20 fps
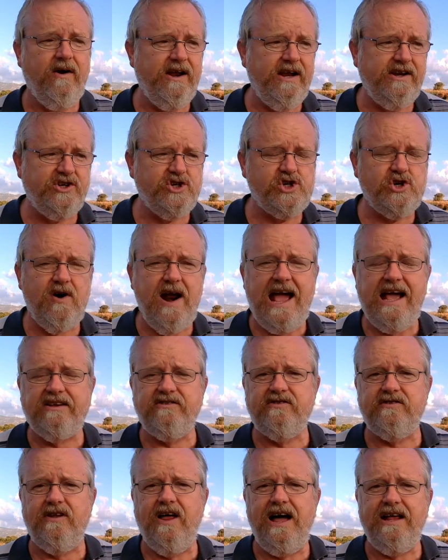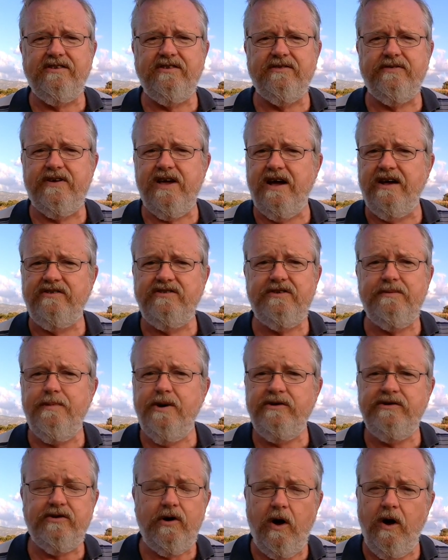and it tracks lots of
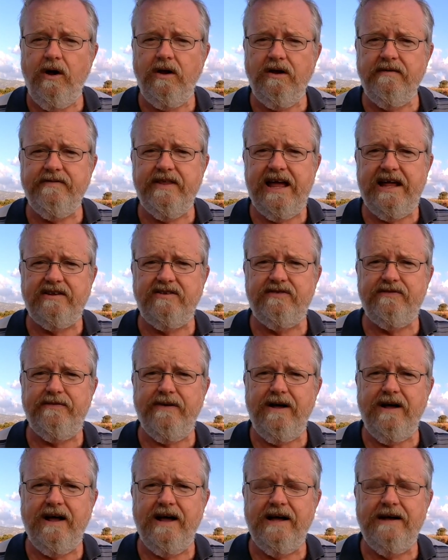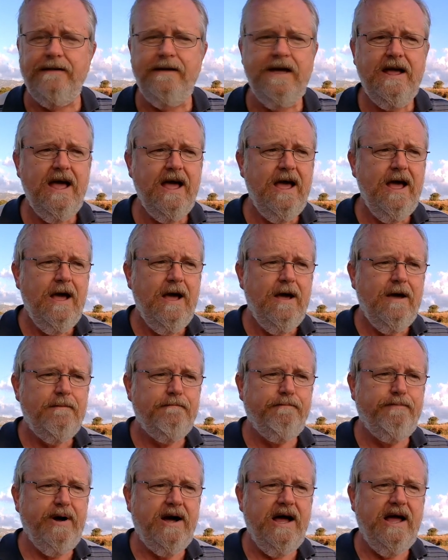customers. All of that's fine,
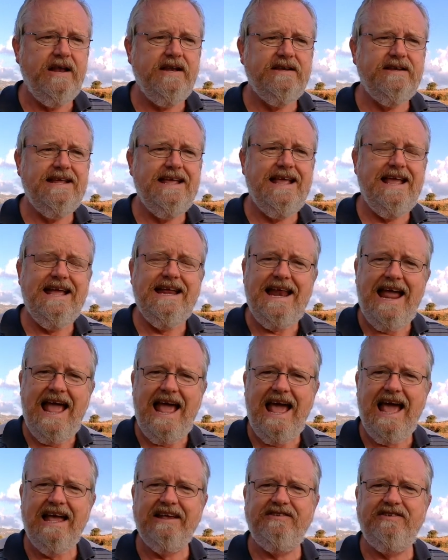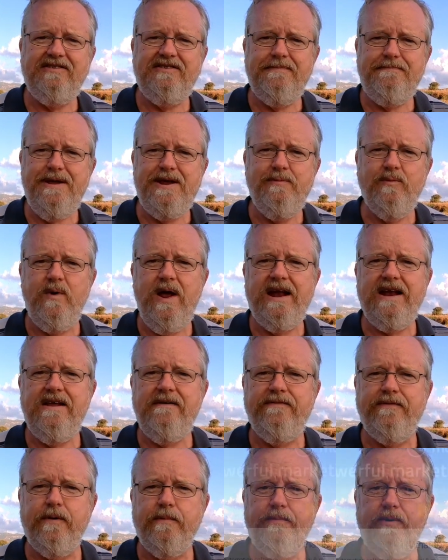but it has to be ready for